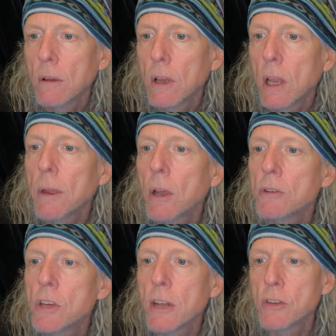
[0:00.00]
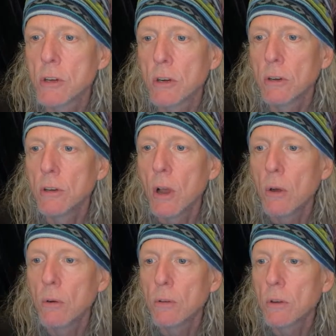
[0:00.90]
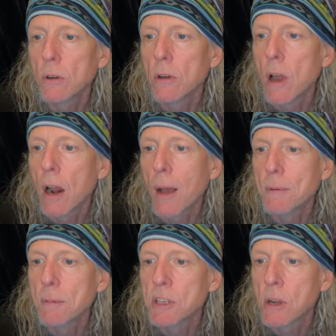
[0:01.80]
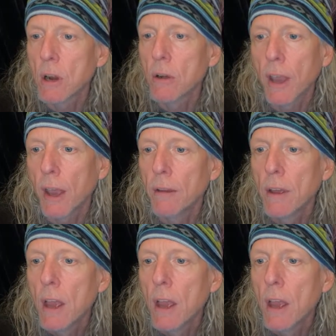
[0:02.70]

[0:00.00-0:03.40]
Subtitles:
Here we go. Ginger. No, you're not optimistic on it. Okay.